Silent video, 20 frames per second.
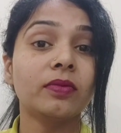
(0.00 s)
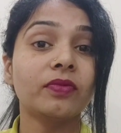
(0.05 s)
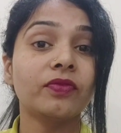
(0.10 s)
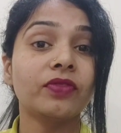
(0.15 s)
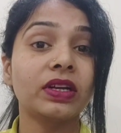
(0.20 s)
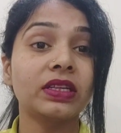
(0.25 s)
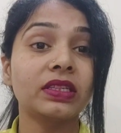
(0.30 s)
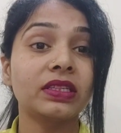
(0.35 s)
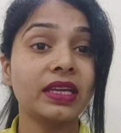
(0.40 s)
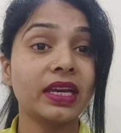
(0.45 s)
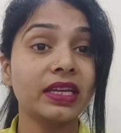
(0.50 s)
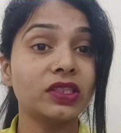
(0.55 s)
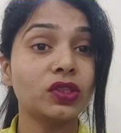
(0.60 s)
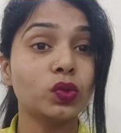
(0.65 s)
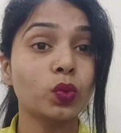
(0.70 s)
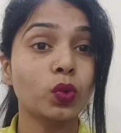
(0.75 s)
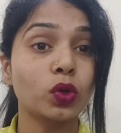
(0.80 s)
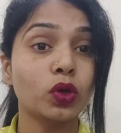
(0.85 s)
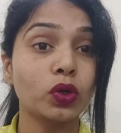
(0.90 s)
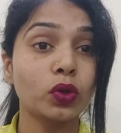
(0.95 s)
Firstly, I
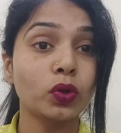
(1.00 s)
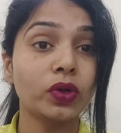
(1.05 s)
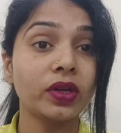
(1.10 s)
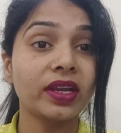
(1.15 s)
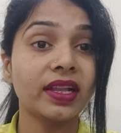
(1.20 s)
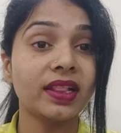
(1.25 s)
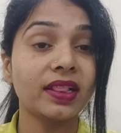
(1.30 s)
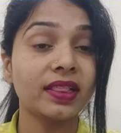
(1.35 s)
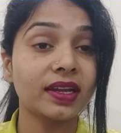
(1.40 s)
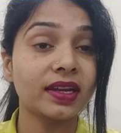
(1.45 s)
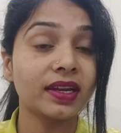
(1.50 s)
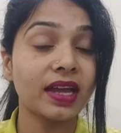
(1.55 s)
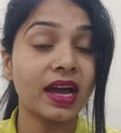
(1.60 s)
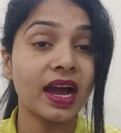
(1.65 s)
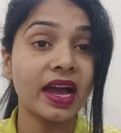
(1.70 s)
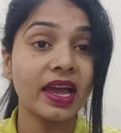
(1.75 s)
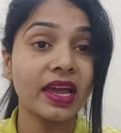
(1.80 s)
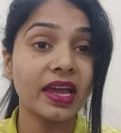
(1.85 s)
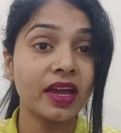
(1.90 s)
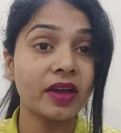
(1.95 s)
just want to tell that
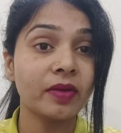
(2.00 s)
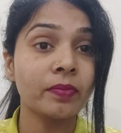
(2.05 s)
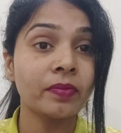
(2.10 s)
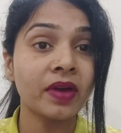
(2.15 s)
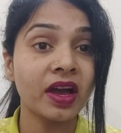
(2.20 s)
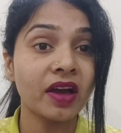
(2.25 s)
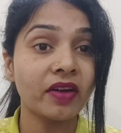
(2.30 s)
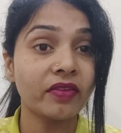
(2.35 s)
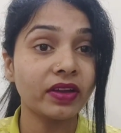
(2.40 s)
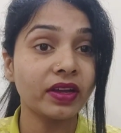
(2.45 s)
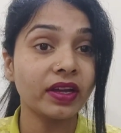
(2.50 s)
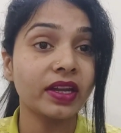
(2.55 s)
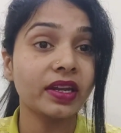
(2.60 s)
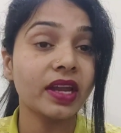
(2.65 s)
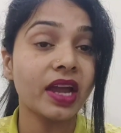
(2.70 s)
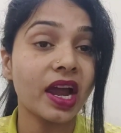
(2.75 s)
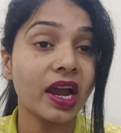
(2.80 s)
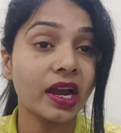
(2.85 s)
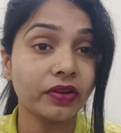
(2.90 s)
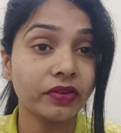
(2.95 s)
I am having an
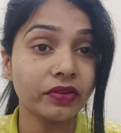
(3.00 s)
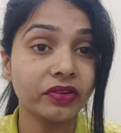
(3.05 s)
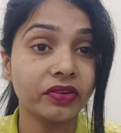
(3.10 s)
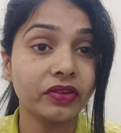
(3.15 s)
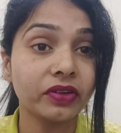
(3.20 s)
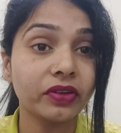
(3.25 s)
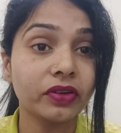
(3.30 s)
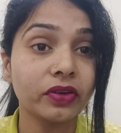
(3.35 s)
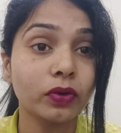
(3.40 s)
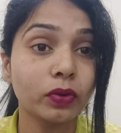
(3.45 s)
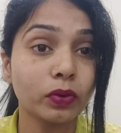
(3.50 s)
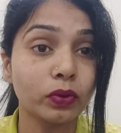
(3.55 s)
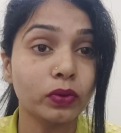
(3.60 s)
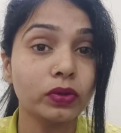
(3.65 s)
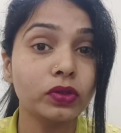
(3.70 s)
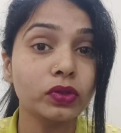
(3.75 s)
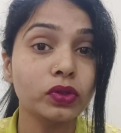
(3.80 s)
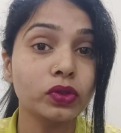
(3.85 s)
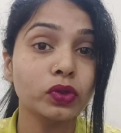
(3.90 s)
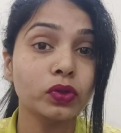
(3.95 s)
handwritten
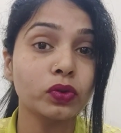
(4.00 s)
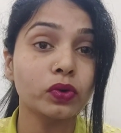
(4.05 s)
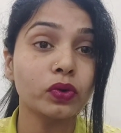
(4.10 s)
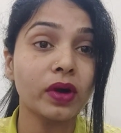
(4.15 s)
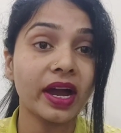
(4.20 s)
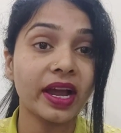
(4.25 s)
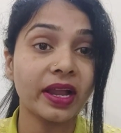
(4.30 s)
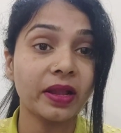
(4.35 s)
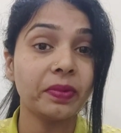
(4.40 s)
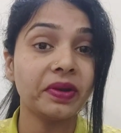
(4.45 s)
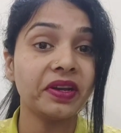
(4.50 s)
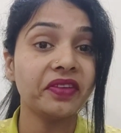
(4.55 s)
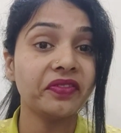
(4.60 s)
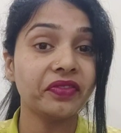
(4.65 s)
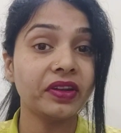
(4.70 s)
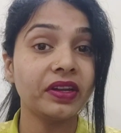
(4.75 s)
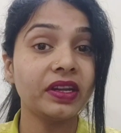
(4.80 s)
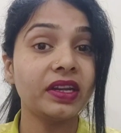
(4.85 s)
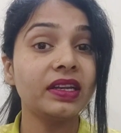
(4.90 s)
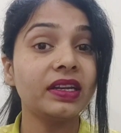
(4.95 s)
notes, so I'll be
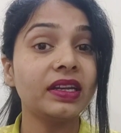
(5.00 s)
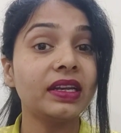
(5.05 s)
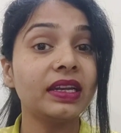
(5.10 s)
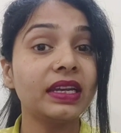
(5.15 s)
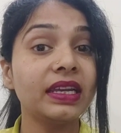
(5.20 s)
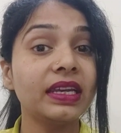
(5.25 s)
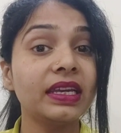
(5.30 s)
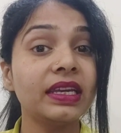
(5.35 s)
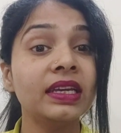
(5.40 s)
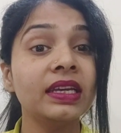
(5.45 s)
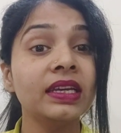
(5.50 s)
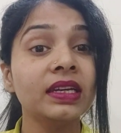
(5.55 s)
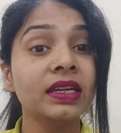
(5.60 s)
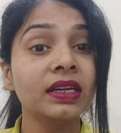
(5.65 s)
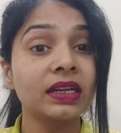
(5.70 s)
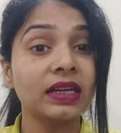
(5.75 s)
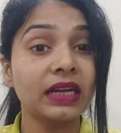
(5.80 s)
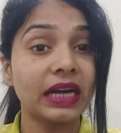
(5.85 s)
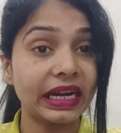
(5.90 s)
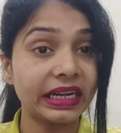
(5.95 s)
definitely
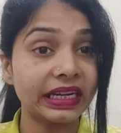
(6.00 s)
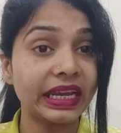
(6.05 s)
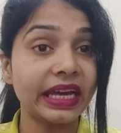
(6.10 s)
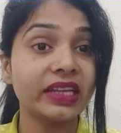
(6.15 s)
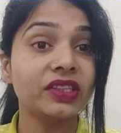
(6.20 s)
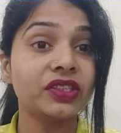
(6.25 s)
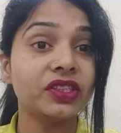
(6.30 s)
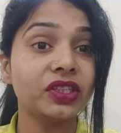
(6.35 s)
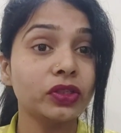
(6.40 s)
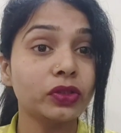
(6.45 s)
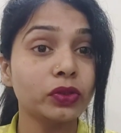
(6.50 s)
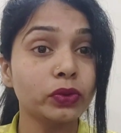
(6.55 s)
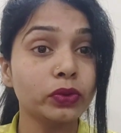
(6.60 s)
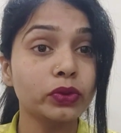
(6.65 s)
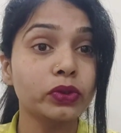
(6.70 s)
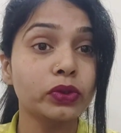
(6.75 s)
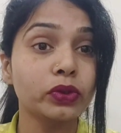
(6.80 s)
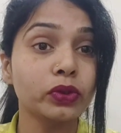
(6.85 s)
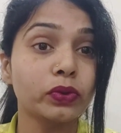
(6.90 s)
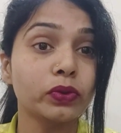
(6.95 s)
attaching
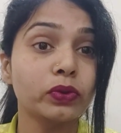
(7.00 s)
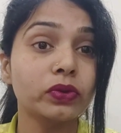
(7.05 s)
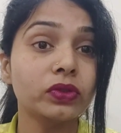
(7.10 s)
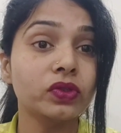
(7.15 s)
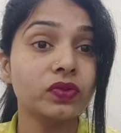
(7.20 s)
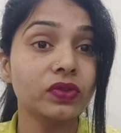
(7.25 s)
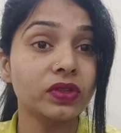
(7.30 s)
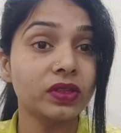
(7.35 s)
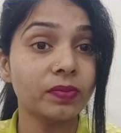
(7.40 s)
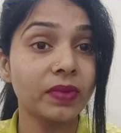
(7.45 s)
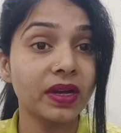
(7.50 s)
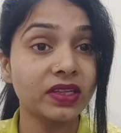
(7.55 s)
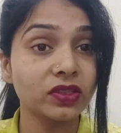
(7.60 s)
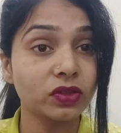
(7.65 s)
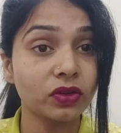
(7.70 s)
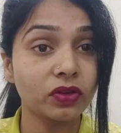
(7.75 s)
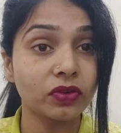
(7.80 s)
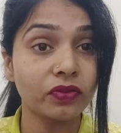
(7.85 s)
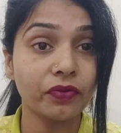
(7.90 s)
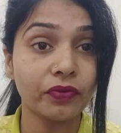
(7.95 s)
those notes with my
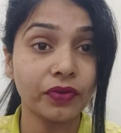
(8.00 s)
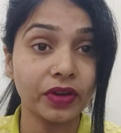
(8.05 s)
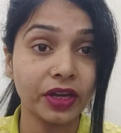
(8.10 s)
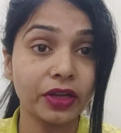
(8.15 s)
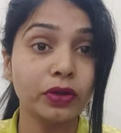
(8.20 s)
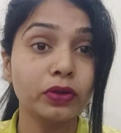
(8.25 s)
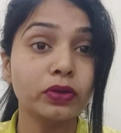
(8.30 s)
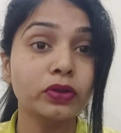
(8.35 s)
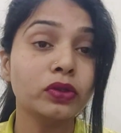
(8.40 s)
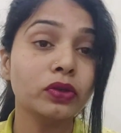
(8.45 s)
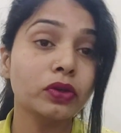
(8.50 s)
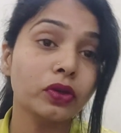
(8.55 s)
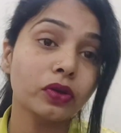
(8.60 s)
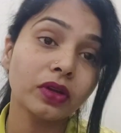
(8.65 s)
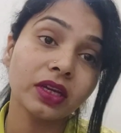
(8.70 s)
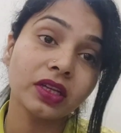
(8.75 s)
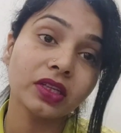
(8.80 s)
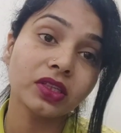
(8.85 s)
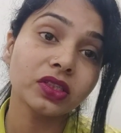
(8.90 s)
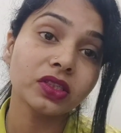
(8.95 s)
sort of videos, so you
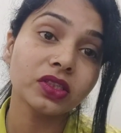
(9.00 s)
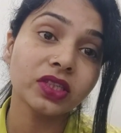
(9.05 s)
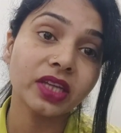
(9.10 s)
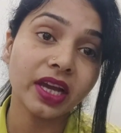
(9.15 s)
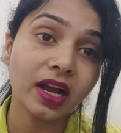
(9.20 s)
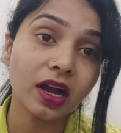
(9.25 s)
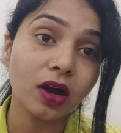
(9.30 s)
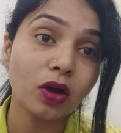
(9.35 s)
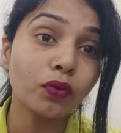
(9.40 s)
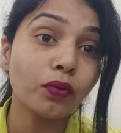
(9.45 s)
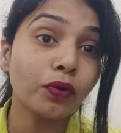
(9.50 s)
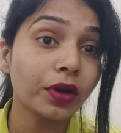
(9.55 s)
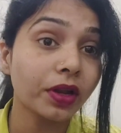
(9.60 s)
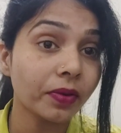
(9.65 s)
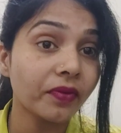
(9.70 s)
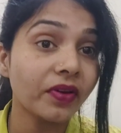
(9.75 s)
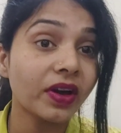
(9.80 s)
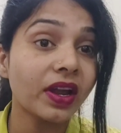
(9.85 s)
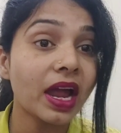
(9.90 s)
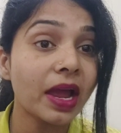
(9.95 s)
can just check out
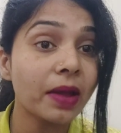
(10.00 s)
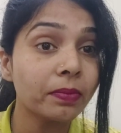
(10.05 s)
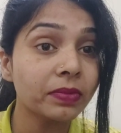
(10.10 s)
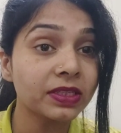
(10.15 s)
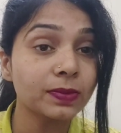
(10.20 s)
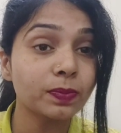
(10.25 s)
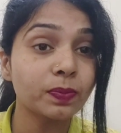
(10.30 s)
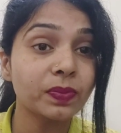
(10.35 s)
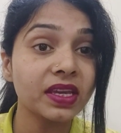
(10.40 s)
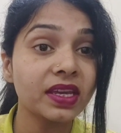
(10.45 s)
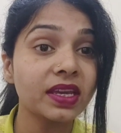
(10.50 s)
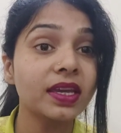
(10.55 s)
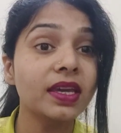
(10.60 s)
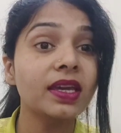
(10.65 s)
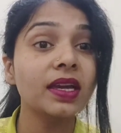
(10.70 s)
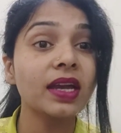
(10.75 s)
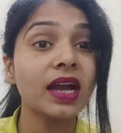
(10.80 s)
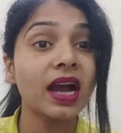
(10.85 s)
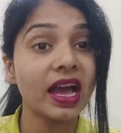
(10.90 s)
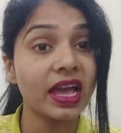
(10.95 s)
whatever I am
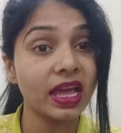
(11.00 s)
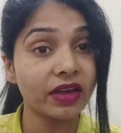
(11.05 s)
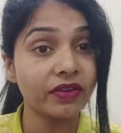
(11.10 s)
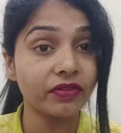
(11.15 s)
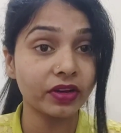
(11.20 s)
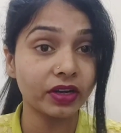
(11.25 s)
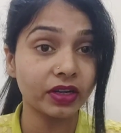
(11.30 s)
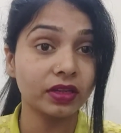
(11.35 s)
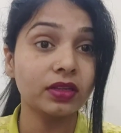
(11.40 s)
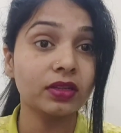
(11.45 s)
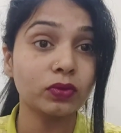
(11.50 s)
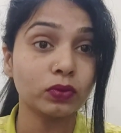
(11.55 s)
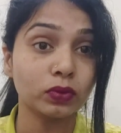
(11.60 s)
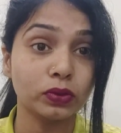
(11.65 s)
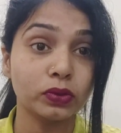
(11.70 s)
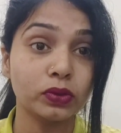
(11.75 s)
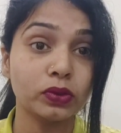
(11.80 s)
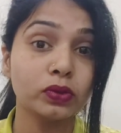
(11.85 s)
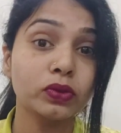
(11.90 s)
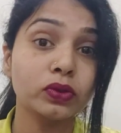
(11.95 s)
speaking I have written
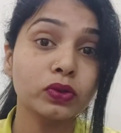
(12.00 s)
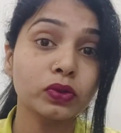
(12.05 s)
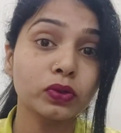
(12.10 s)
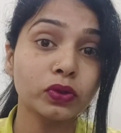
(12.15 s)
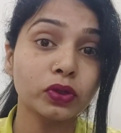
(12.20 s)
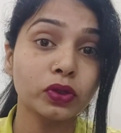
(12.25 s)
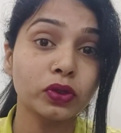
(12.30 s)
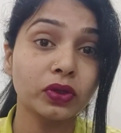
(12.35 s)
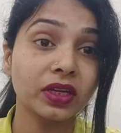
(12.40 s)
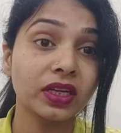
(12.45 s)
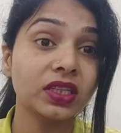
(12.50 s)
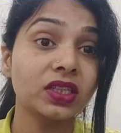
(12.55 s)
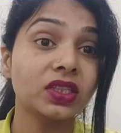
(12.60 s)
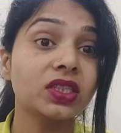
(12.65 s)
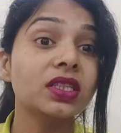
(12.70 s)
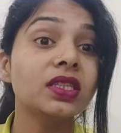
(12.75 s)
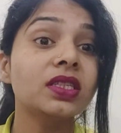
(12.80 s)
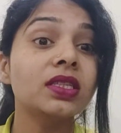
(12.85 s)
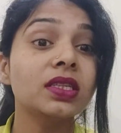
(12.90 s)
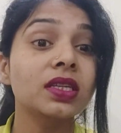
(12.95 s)
also, so you can
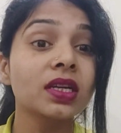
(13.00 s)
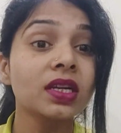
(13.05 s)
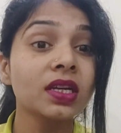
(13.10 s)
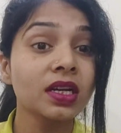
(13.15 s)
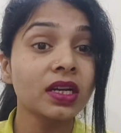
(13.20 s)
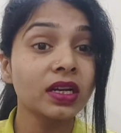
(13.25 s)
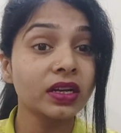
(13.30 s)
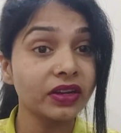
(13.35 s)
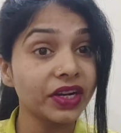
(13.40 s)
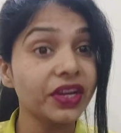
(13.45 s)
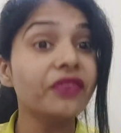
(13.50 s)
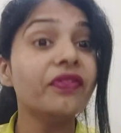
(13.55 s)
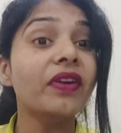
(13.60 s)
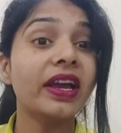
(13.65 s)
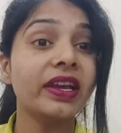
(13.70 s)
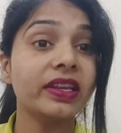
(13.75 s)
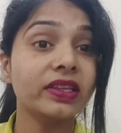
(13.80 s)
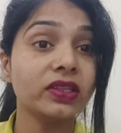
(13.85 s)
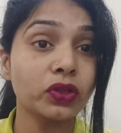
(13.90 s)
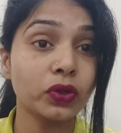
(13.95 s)
just
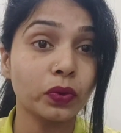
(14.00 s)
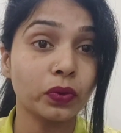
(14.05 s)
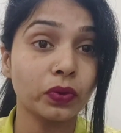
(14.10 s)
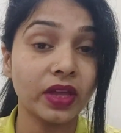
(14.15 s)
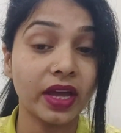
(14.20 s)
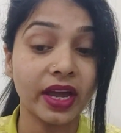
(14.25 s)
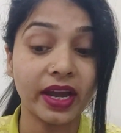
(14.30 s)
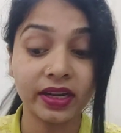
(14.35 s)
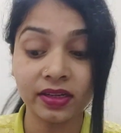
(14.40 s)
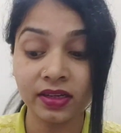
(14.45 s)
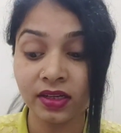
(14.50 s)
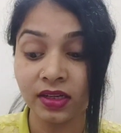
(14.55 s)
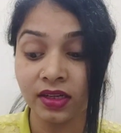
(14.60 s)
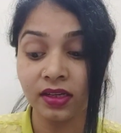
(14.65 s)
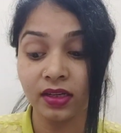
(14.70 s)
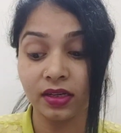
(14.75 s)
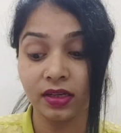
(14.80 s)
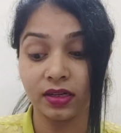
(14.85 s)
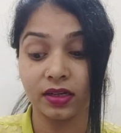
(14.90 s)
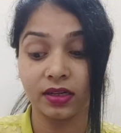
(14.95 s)
revise through
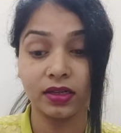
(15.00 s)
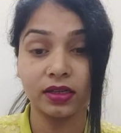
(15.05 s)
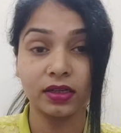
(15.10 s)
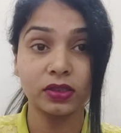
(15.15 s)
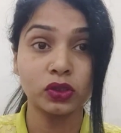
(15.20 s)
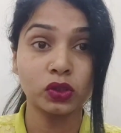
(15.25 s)
that.